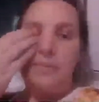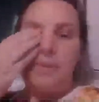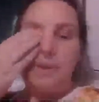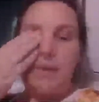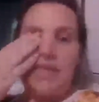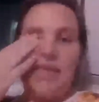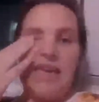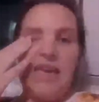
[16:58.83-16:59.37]

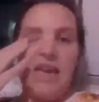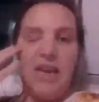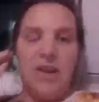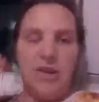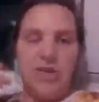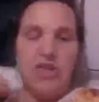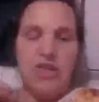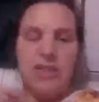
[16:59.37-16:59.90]
See
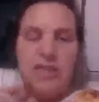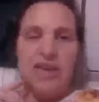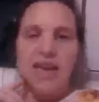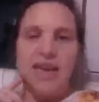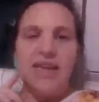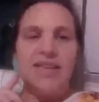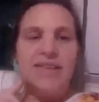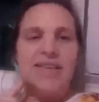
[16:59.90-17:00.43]
here," she said.
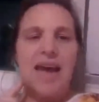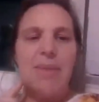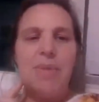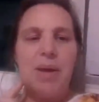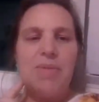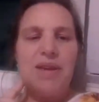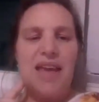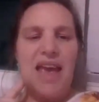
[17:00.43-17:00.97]
"It's time
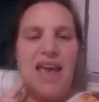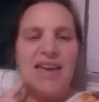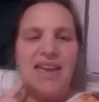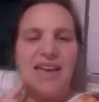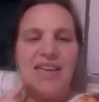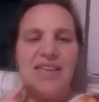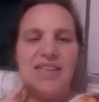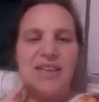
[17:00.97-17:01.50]
I began
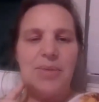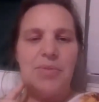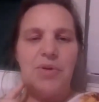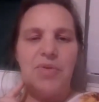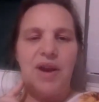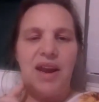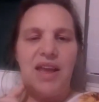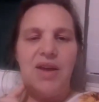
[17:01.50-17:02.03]
getting supper
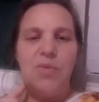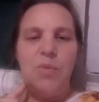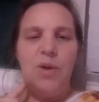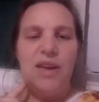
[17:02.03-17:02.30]
ready. We